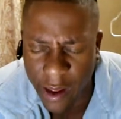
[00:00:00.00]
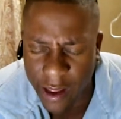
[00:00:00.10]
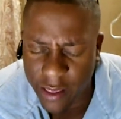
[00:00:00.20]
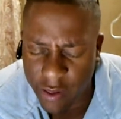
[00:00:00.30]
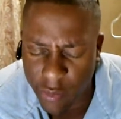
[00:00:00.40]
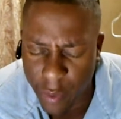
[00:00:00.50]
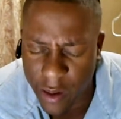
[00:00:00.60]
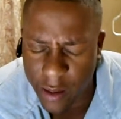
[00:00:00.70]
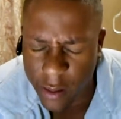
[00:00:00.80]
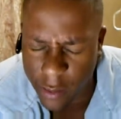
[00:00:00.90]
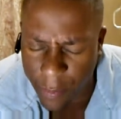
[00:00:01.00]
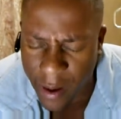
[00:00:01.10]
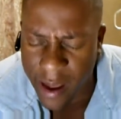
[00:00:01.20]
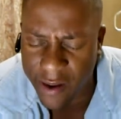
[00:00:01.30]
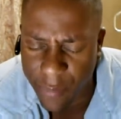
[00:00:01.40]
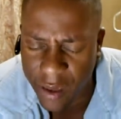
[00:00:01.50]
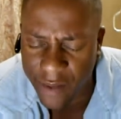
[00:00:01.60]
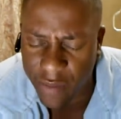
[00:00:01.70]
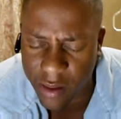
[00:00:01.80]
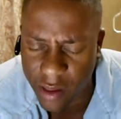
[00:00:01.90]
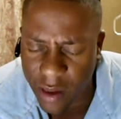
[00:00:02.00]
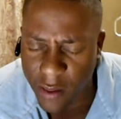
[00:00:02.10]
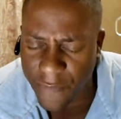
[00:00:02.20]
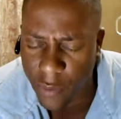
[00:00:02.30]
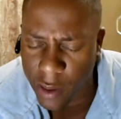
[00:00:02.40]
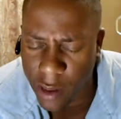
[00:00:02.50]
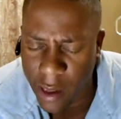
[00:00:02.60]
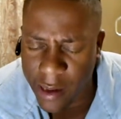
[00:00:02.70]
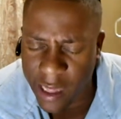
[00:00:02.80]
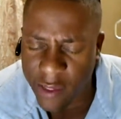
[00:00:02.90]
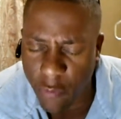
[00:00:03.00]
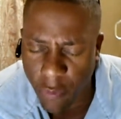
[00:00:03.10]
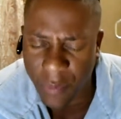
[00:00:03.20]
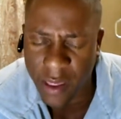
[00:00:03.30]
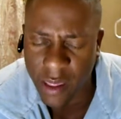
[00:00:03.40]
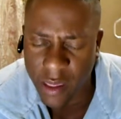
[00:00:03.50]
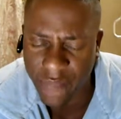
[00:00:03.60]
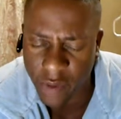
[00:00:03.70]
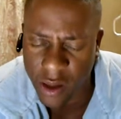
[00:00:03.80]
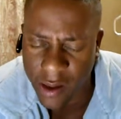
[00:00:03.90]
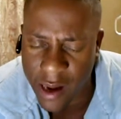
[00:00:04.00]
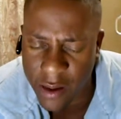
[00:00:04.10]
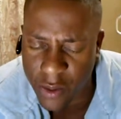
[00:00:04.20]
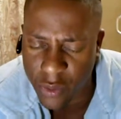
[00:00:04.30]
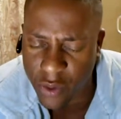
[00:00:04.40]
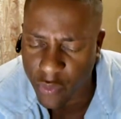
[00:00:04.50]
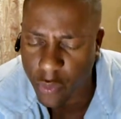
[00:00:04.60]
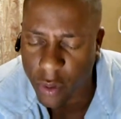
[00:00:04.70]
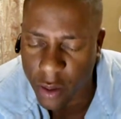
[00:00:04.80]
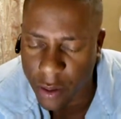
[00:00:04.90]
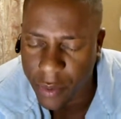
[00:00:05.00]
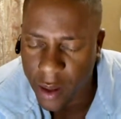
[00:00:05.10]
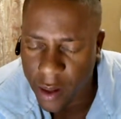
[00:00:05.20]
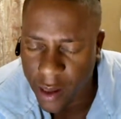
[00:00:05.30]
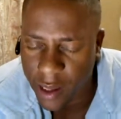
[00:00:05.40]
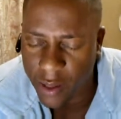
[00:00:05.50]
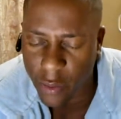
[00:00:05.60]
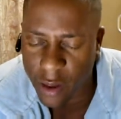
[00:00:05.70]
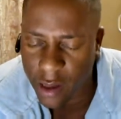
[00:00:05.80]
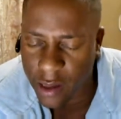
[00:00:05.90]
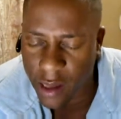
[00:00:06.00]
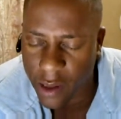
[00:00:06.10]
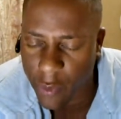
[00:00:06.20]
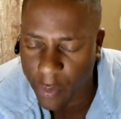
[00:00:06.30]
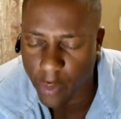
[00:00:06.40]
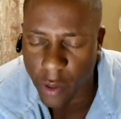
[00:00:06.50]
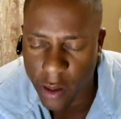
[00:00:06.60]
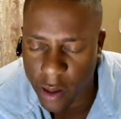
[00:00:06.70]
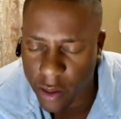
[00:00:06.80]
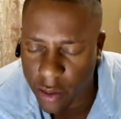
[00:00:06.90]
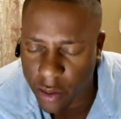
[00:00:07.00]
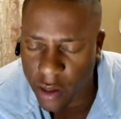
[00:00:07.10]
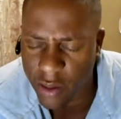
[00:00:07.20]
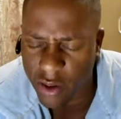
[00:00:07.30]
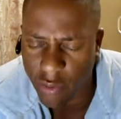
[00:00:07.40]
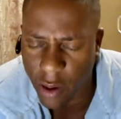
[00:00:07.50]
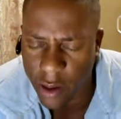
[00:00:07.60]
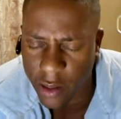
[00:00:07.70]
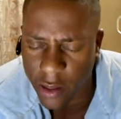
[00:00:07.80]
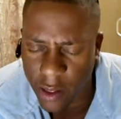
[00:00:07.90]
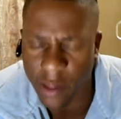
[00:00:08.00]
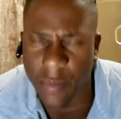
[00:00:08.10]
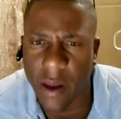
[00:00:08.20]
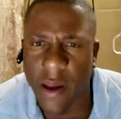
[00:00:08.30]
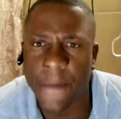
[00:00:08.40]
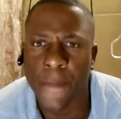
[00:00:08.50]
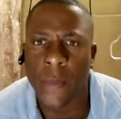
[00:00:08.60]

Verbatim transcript: We ask that you bring the body of believers together, Father God, as it will be, Father God, in the New Jerusalem. In your son's name we pray, Jesus Christ. Amen.